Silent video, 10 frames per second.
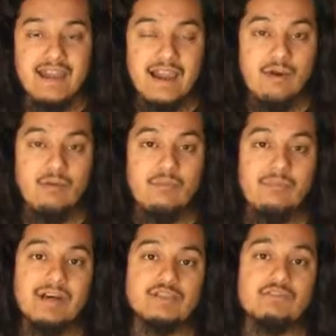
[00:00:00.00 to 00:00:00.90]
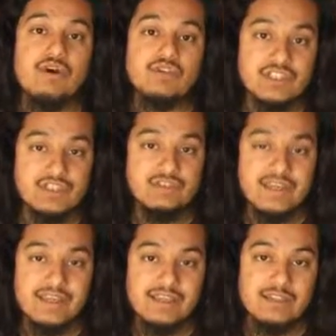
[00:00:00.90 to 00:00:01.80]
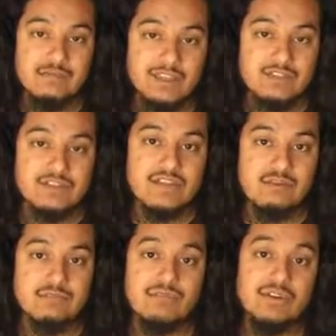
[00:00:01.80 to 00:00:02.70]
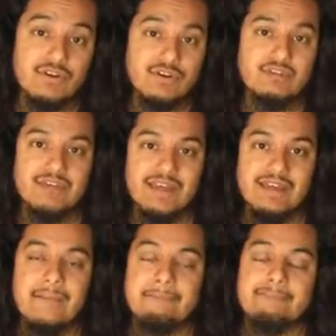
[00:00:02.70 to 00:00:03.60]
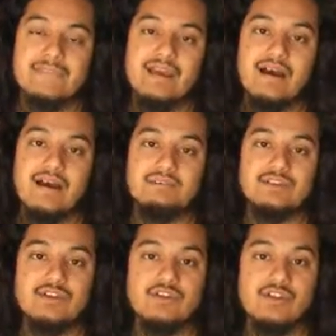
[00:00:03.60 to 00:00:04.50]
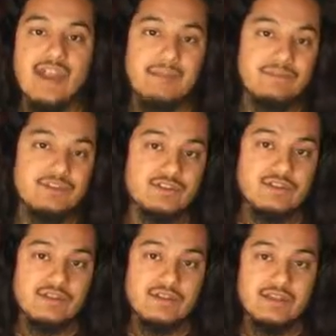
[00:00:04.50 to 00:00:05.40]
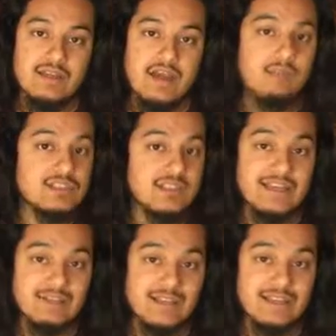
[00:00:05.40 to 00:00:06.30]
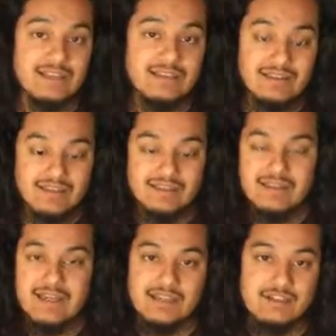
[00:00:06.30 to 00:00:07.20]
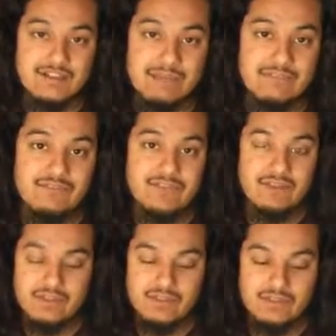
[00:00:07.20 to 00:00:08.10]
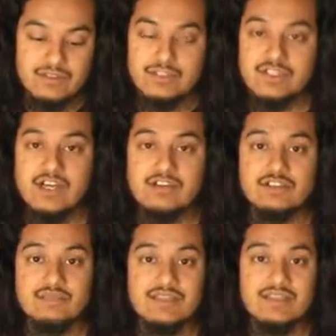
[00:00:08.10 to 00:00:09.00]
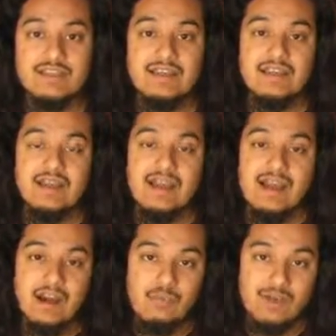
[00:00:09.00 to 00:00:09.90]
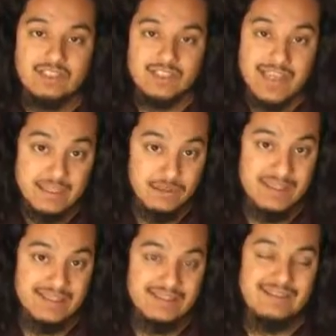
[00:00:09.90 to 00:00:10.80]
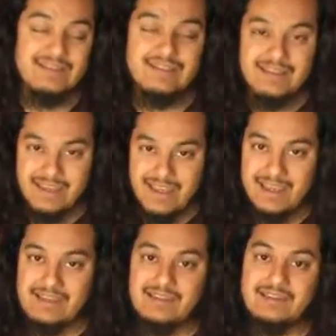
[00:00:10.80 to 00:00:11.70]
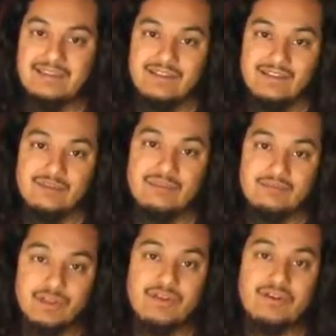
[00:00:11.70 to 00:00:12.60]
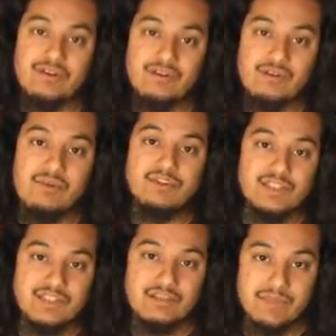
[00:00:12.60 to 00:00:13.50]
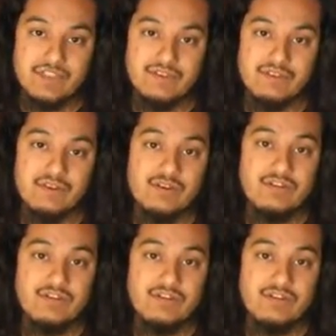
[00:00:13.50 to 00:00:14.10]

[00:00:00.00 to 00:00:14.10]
how much motion you get in your pictures, how much blur you get. So your aperture, how much light you get in, and your depth of field. Shutter speed, how much light you get in, and your blur or your motion in your picture, or